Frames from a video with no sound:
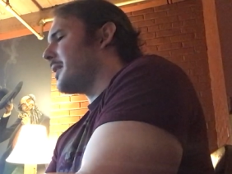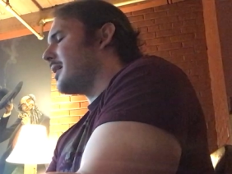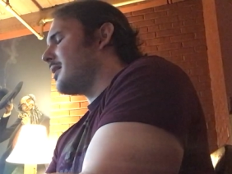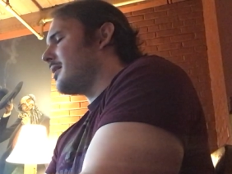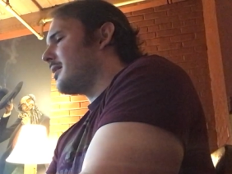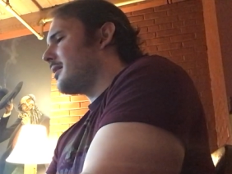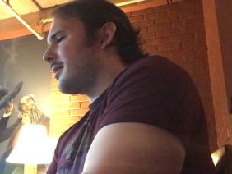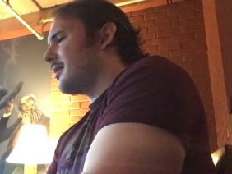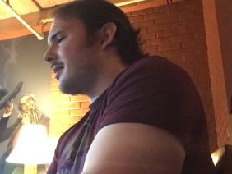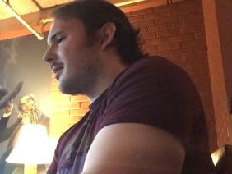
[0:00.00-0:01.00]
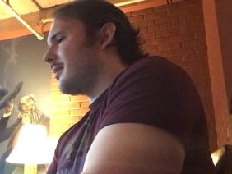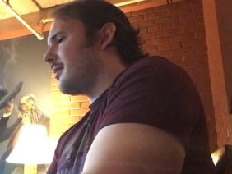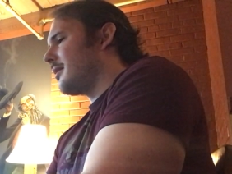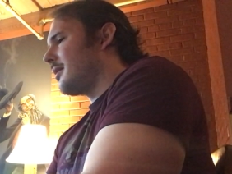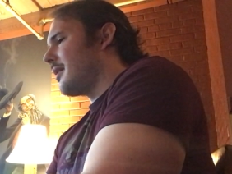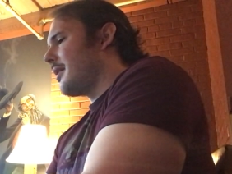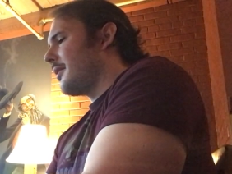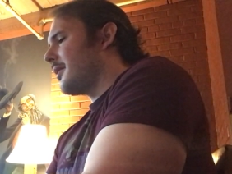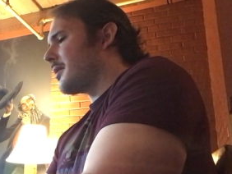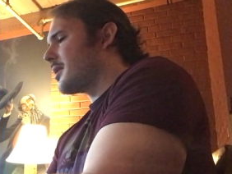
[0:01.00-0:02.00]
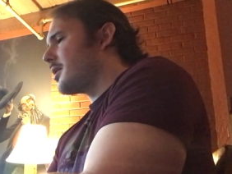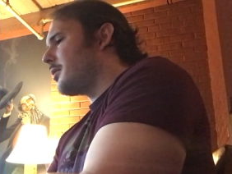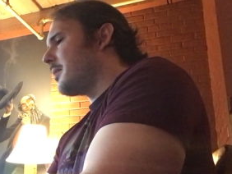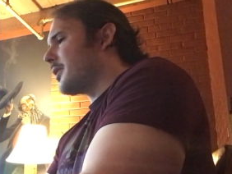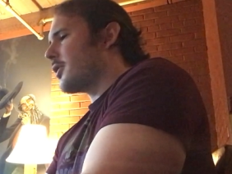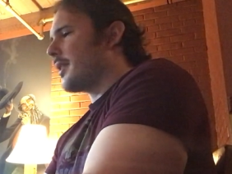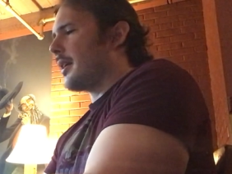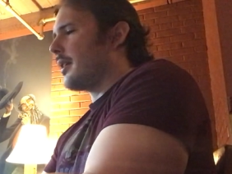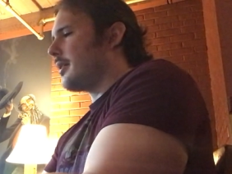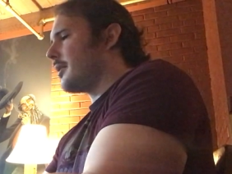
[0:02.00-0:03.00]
we there's so much that